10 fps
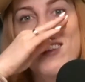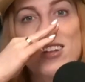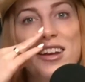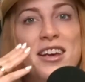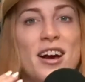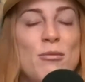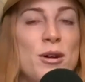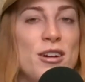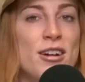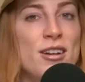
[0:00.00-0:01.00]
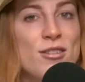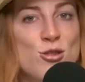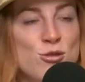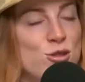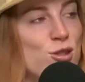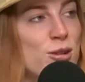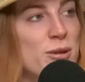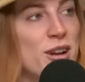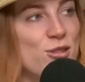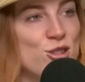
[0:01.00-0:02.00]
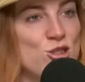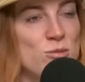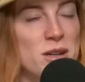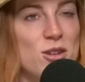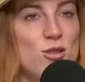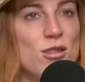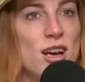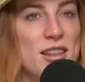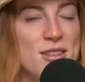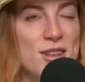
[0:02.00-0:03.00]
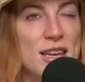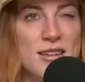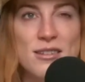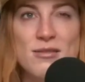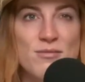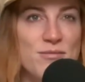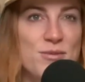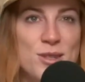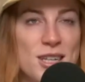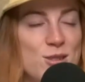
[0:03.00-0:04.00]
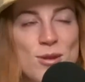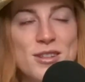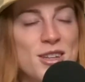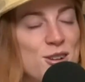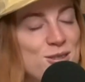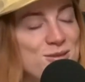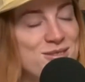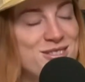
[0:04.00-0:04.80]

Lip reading: And then he got married to a girl he met on Christian Mingle, I think 6 months later.